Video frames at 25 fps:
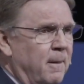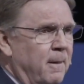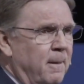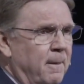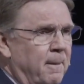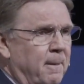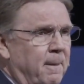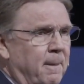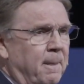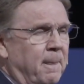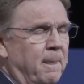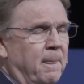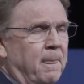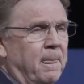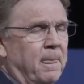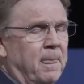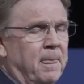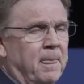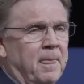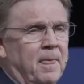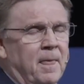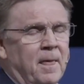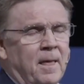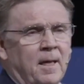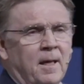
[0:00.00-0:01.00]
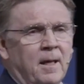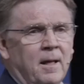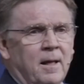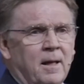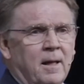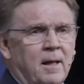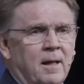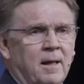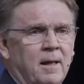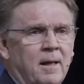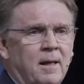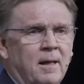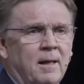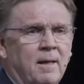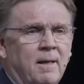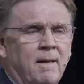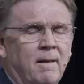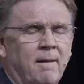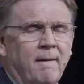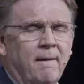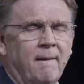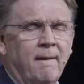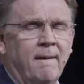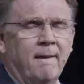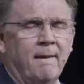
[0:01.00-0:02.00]

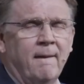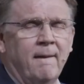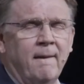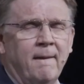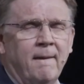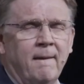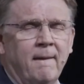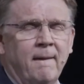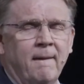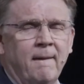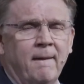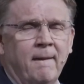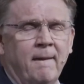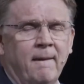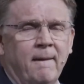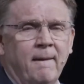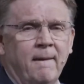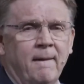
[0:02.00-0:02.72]
No one is speaking in this clip.